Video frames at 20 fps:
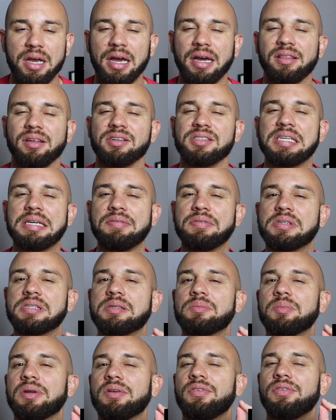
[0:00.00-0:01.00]
And there's even
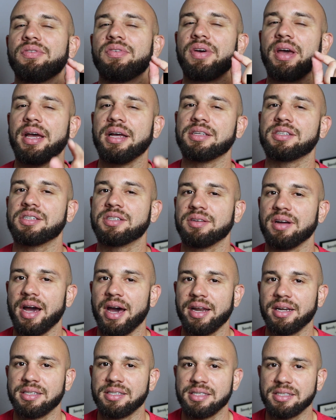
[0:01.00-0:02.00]
some advanced
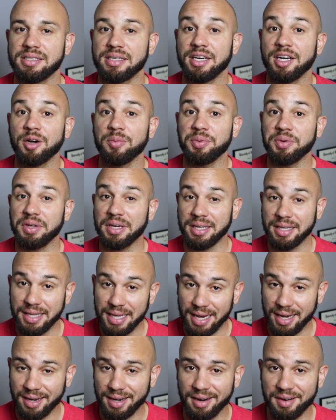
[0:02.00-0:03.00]
strategies to help you get
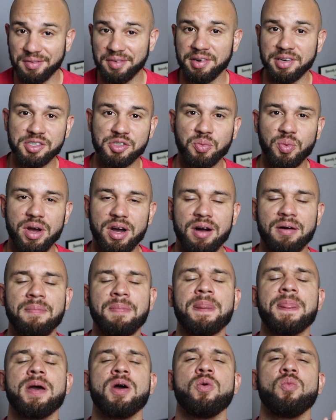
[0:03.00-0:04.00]
that covered as
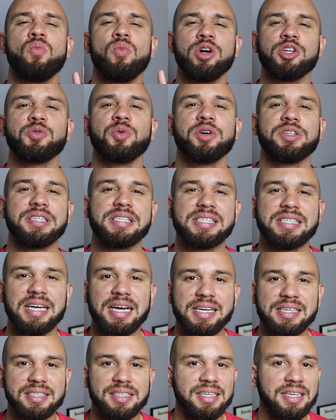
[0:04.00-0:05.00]
well, which we'll
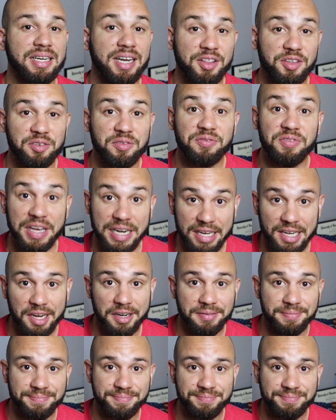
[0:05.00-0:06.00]
discuss in another video.